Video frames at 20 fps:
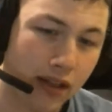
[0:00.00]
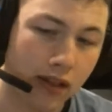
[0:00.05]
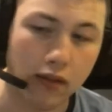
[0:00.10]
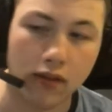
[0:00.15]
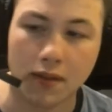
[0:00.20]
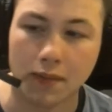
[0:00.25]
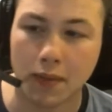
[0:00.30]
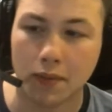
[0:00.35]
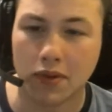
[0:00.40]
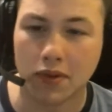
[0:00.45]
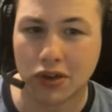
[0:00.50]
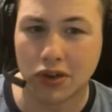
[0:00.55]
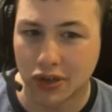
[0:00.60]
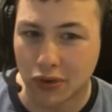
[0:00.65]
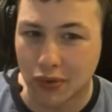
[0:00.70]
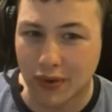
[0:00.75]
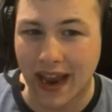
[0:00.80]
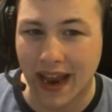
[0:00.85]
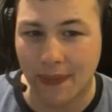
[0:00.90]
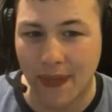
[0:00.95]
So sometimes you
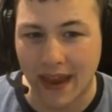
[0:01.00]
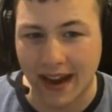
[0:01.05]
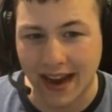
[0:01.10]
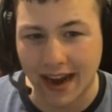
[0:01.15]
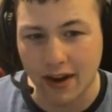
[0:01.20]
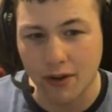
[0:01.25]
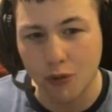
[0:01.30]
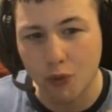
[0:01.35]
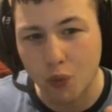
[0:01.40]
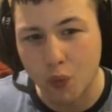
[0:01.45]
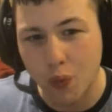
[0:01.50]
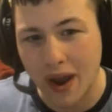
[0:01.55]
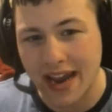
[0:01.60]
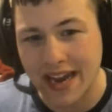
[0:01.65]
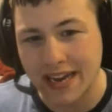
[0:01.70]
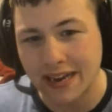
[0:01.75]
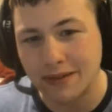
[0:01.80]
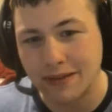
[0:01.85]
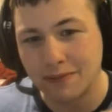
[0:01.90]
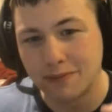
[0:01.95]
do get that kind of
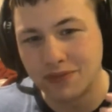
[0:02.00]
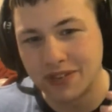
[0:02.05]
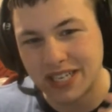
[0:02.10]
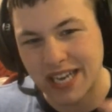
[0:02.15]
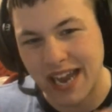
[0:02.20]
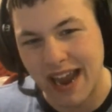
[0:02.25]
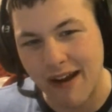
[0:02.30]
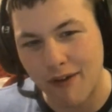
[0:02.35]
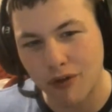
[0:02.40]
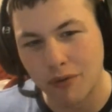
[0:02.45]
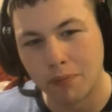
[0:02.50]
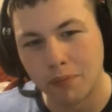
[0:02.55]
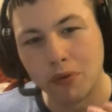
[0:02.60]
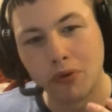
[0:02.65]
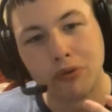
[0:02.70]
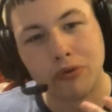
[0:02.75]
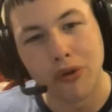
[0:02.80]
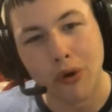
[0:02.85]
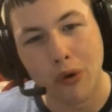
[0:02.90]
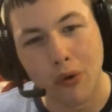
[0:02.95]
white,
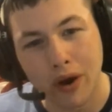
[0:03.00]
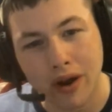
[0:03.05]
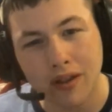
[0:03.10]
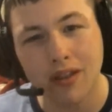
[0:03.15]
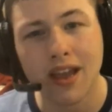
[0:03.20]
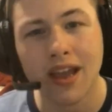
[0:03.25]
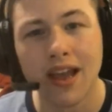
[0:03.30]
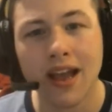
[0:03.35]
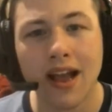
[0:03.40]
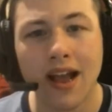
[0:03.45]
terrible noise.